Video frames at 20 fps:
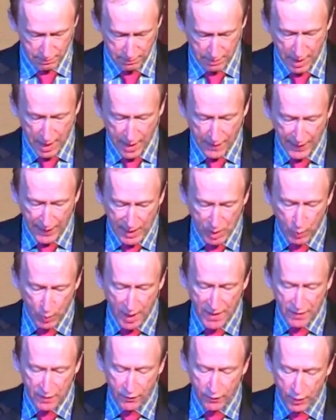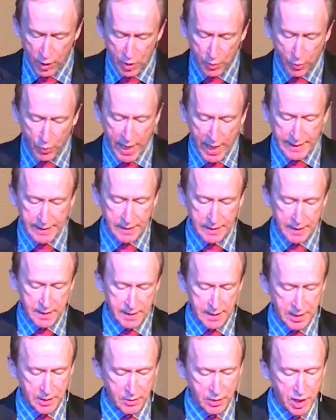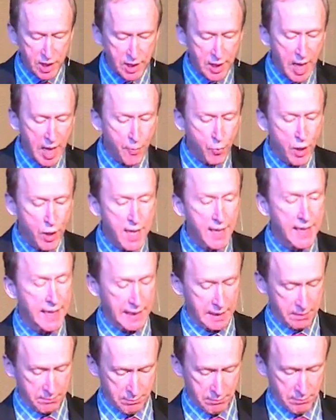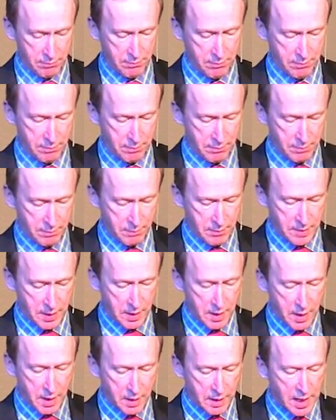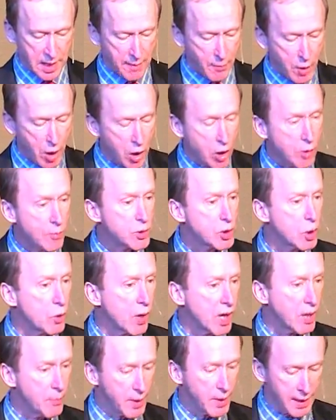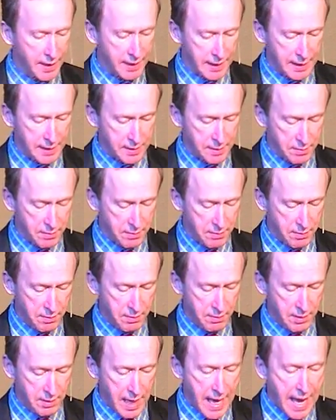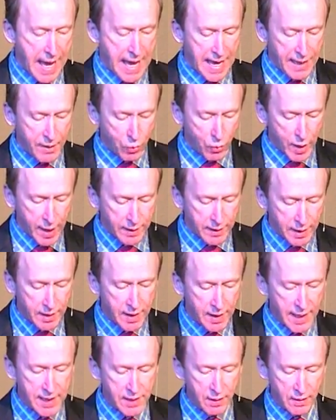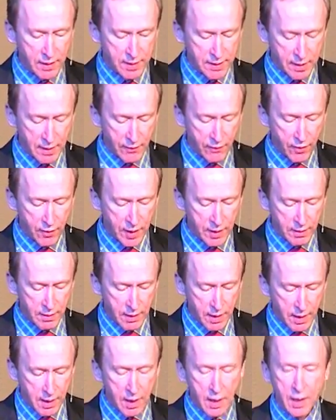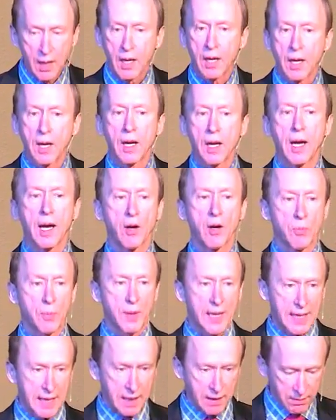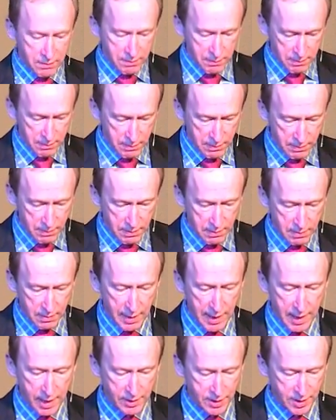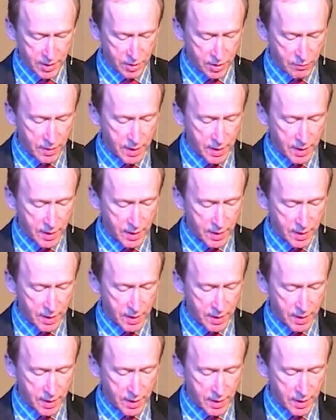That's why the first practice is to stop running, come home to our bodies, and recognize our suffering, our pain, our distress.